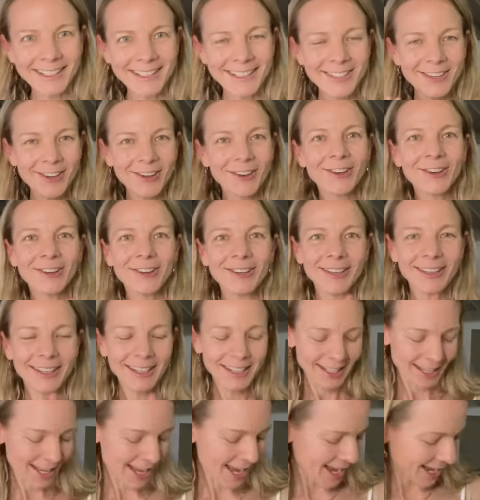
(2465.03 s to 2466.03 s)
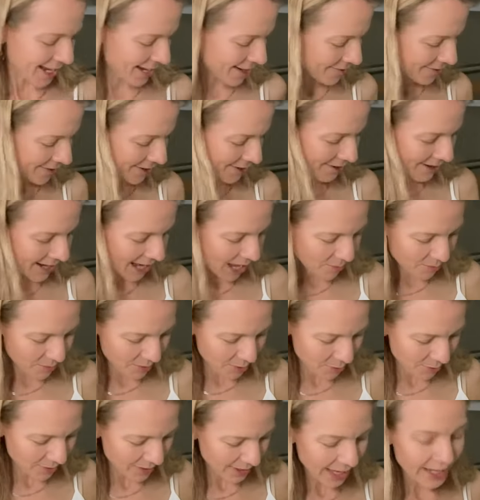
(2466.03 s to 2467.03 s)
so yay, very
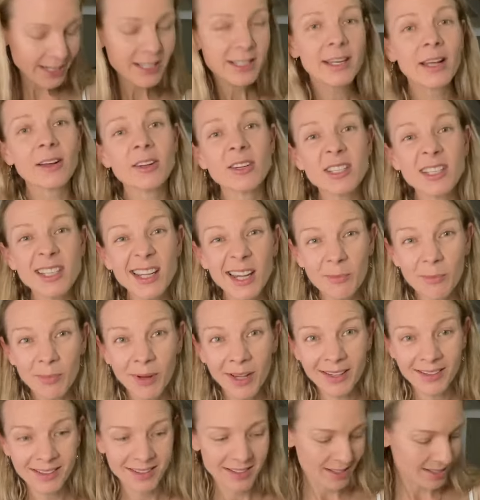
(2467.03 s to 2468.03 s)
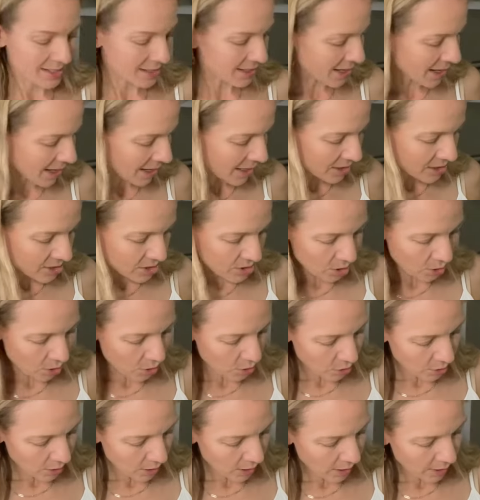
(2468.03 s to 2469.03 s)
happy with that. Now I just need buttons. So
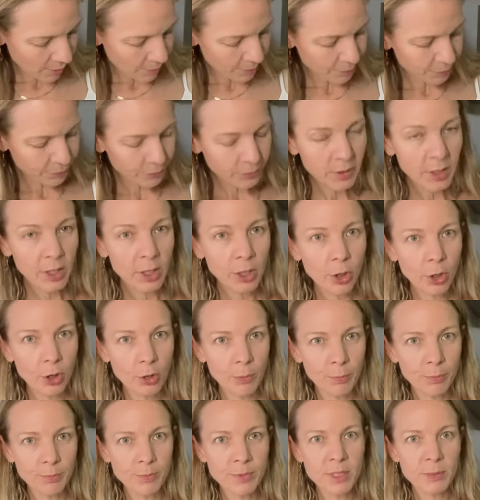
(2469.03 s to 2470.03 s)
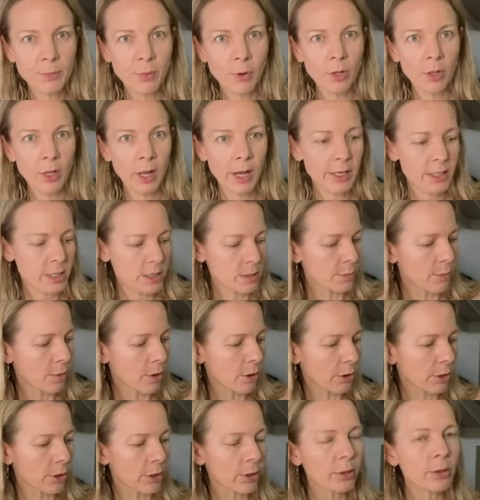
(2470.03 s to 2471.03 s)
I'm gonna go to Spotlight
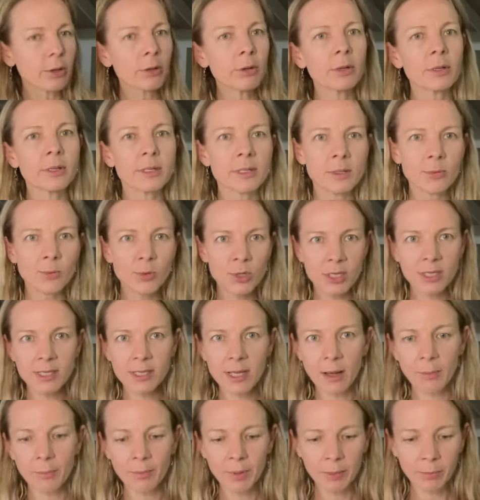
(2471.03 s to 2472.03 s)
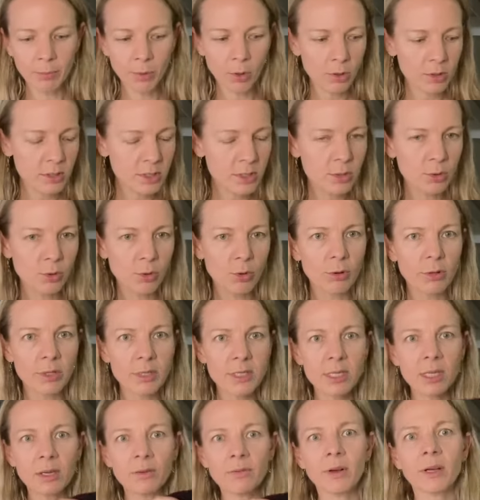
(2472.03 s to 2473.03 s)
tomorrow, which is our big box store, and
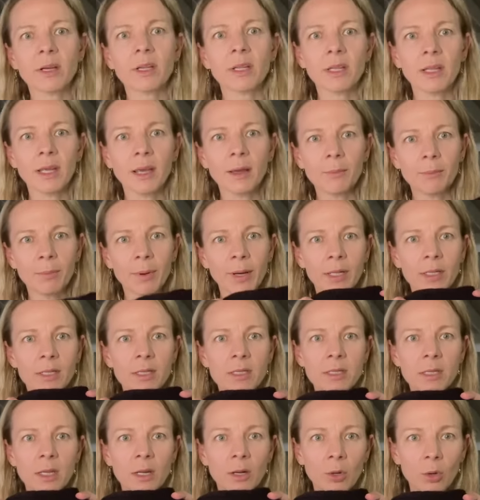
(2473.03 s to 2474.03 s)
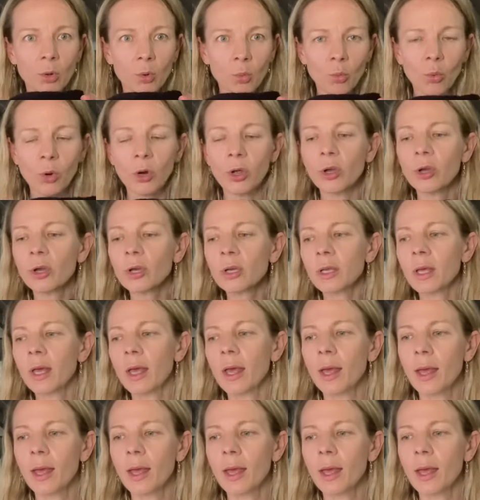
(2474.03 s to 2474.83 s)
see if I can get buttons that are gonna work.